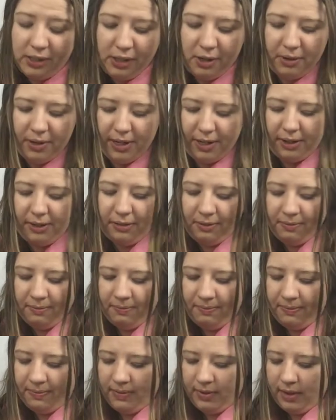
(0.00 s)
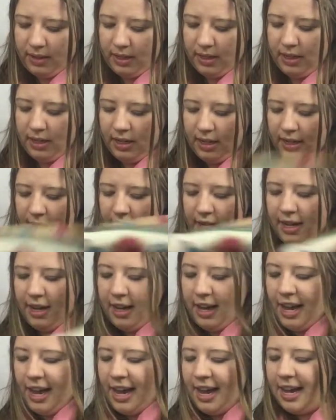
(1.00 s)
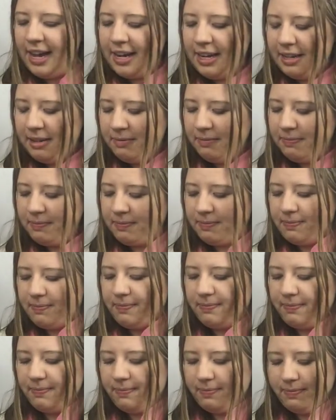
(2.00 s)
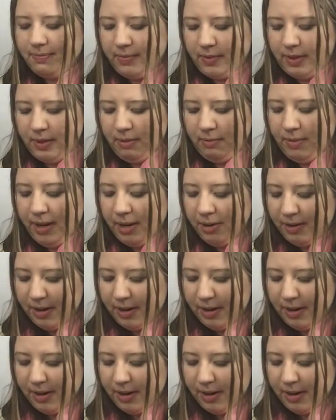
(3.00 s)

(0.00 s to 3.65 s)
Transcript: of snow here. My